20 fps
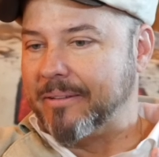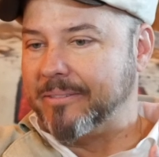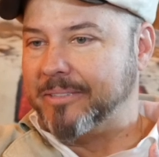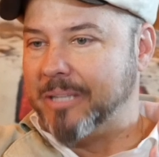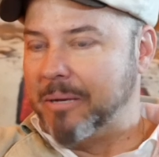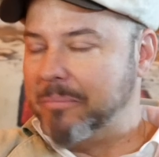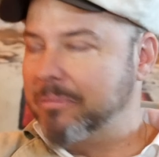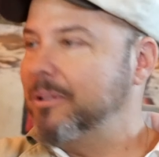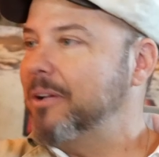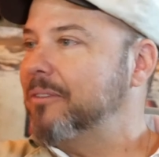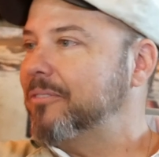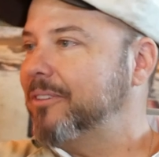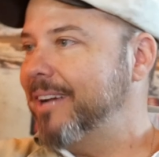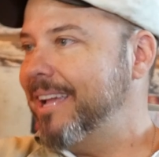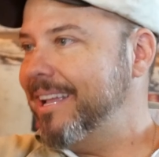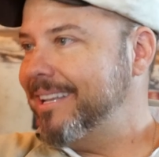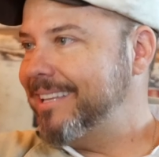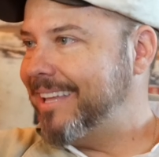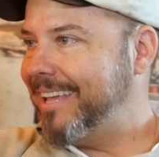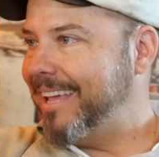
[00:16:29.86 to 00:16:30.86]
double
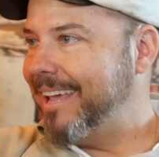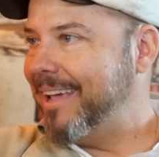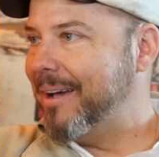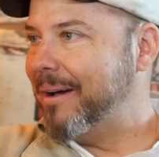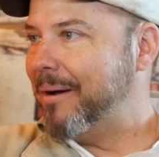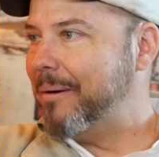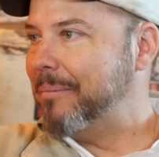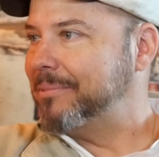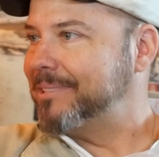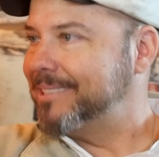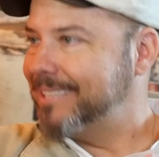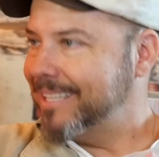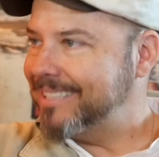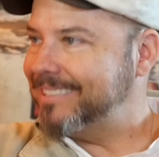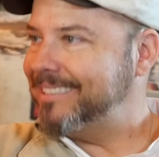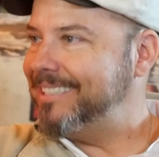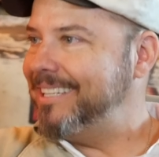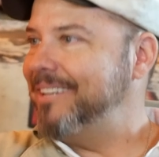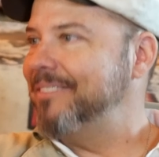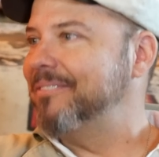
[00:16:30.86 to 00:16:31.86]
overhead cam,
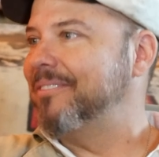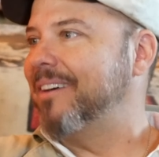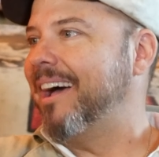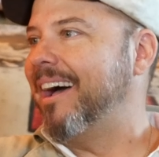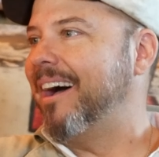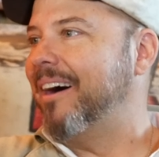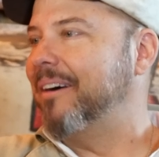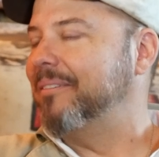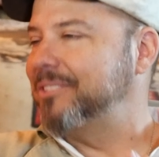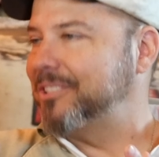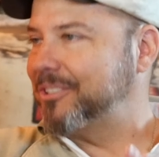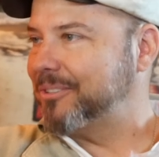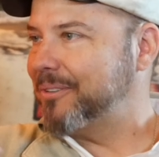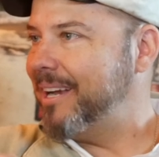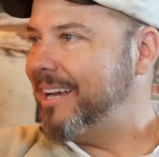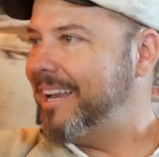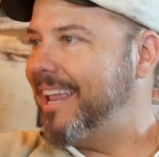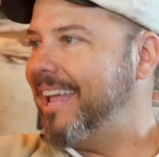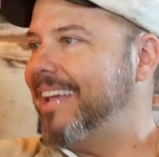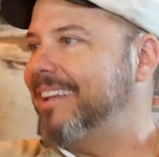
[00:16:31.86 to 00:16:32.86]
16 valve,
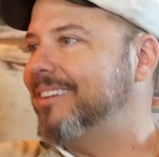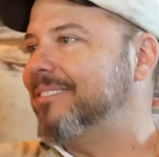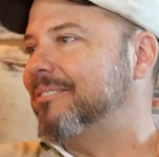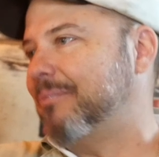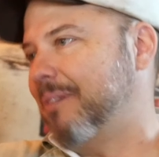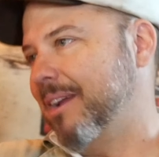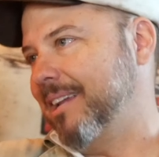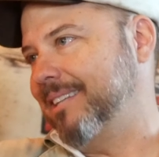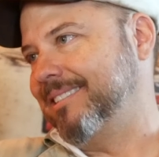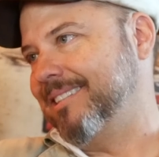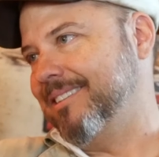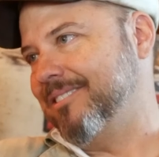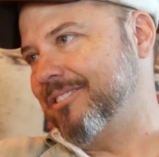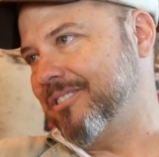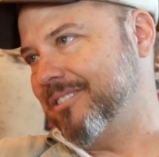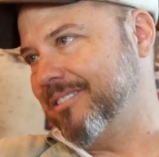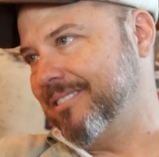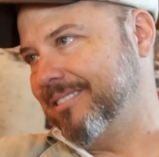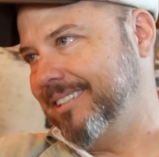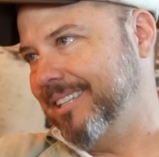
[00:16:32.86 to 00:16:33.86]
straight 8 race
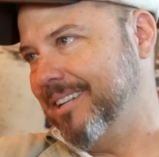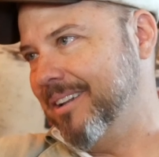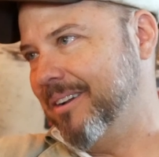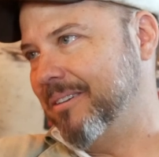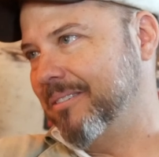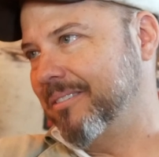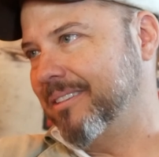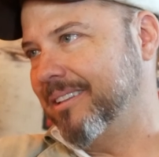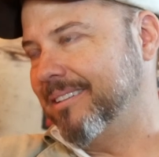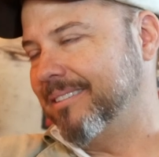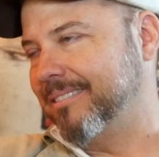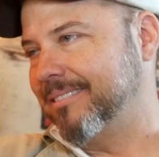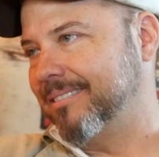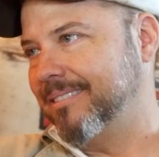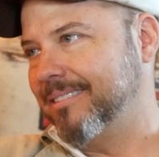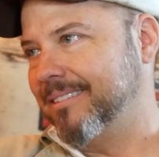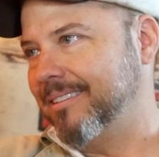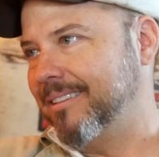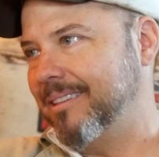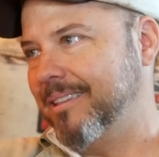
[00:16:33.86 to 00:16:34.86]
engine.
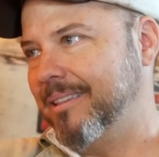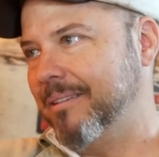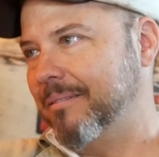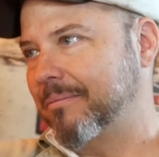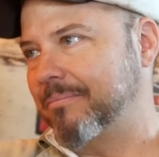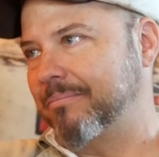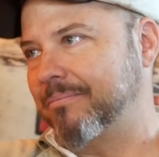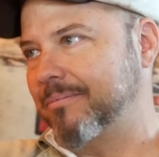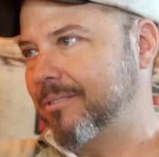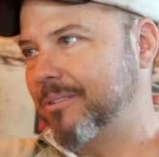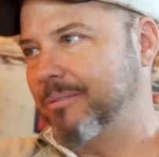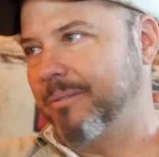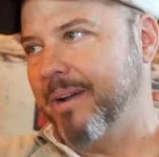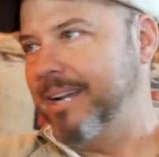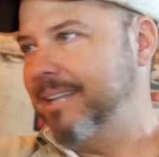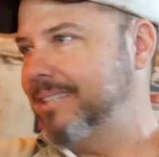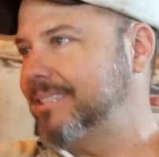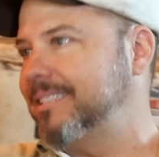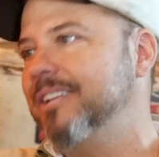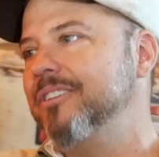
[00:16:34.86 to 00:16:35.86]
The
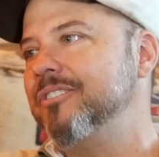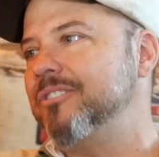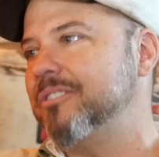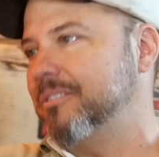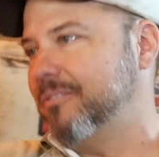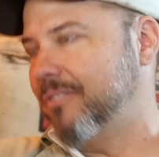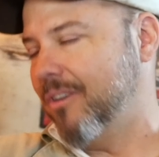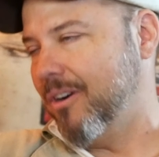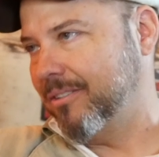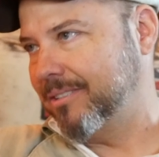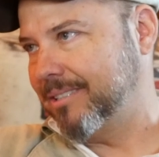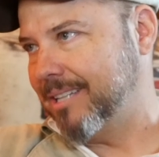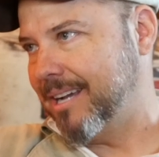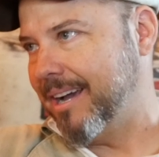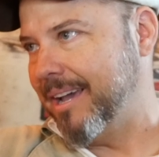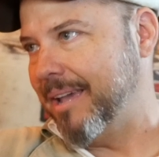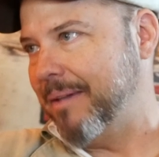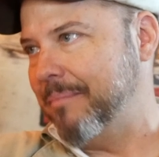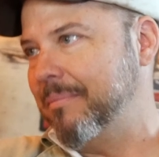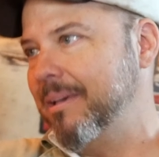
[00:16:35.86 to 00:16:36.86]
greatest engine of all
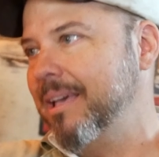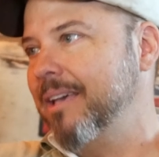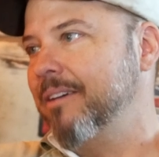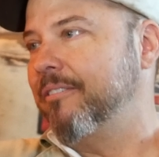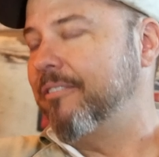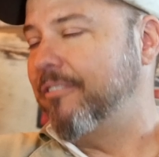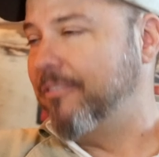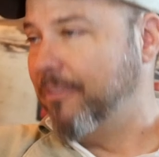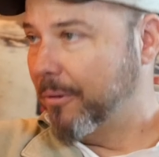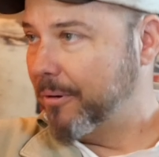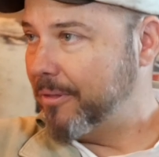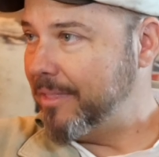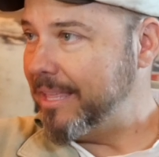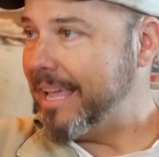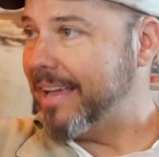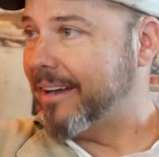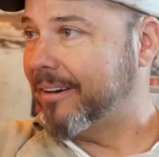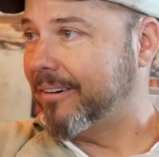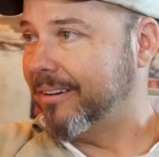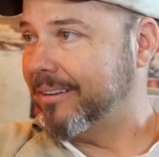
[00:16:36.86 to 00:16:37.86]
time for
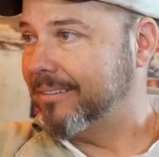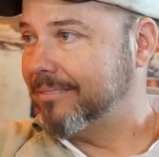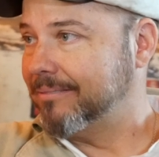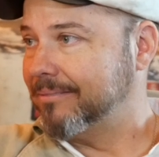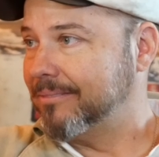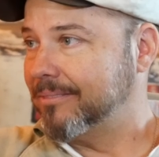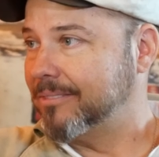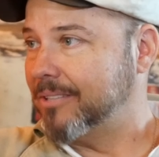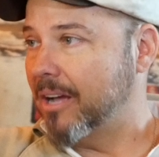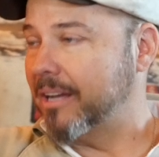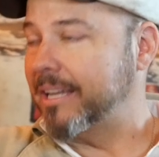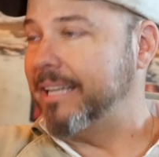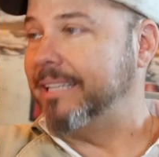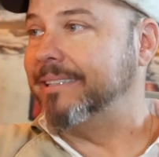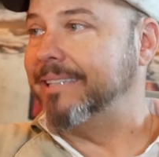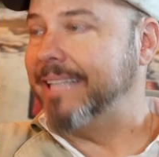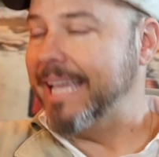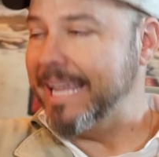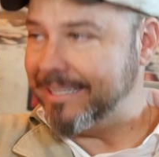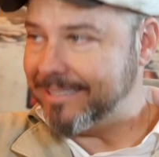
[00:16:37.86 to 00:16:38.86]
the era.
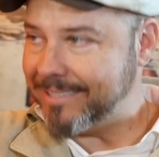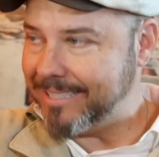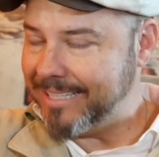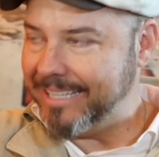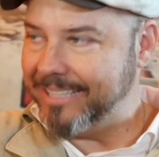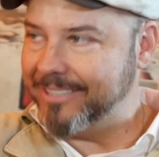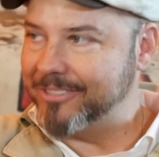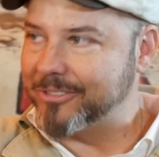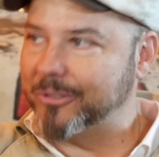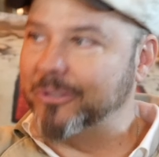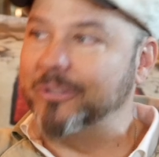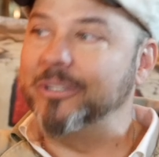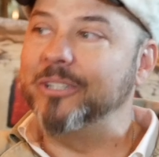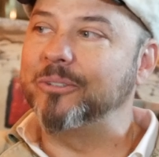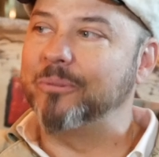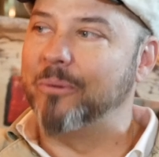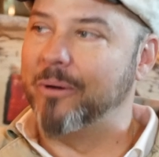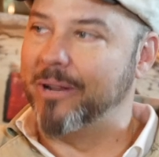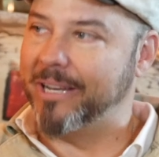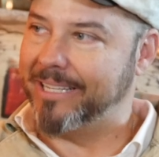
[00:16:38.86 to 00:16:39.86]
Talking late teens, early
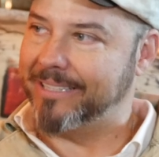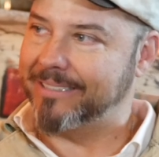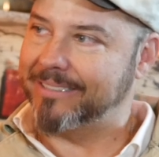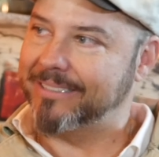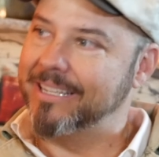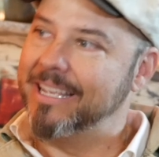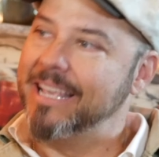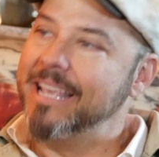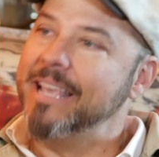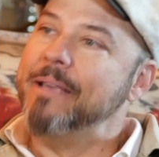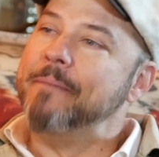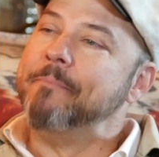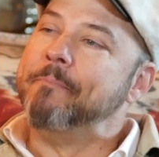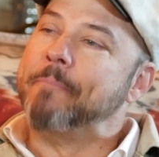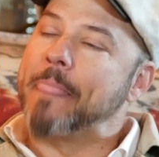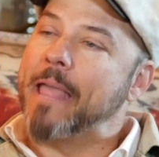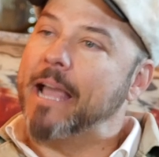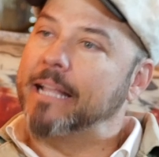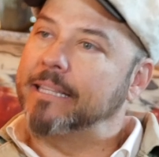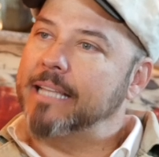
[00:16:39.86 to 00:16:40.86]
20s.
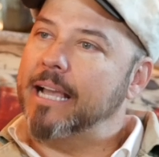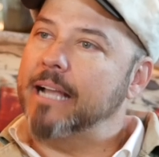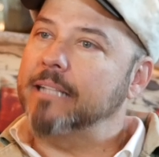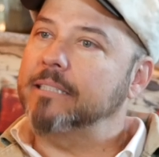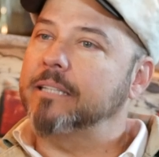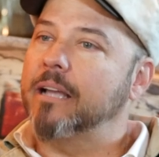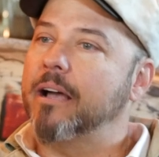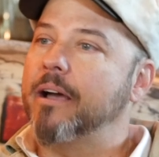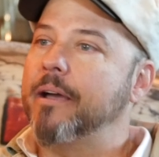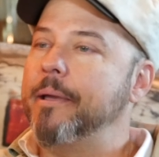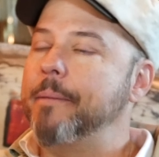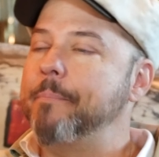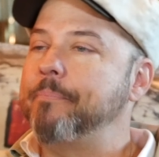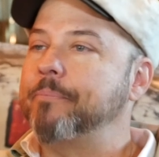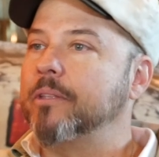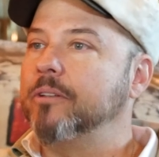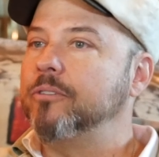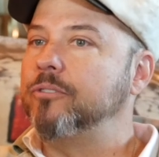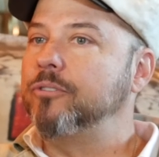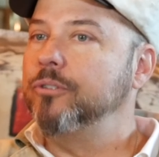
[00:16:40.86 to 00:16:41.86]
At that
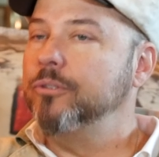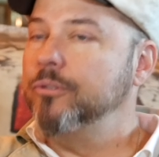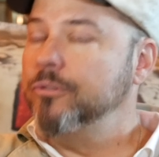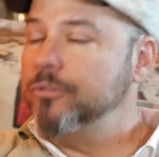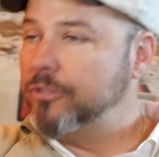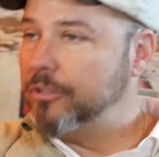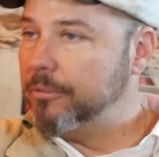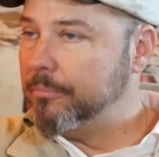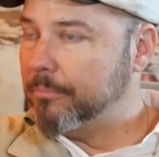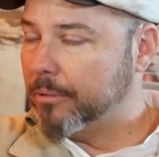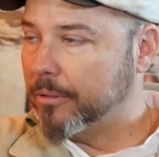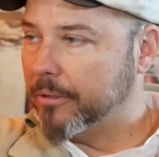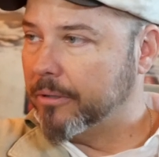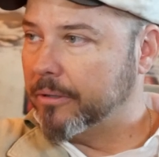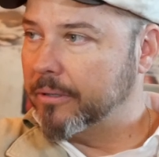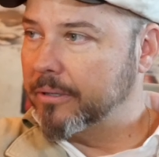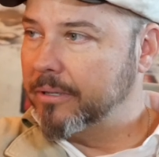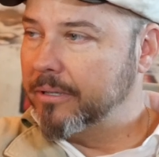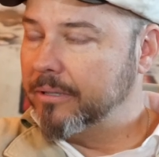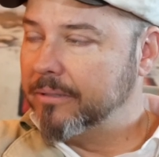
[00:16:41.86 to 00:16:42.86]
time,
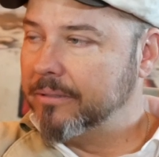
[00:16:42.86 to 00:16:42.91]
Duesenberg